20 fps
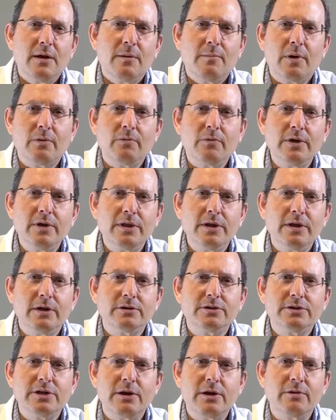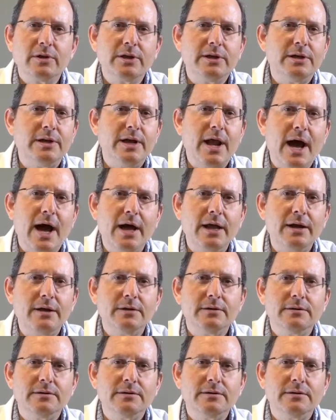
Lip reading: but really are generally not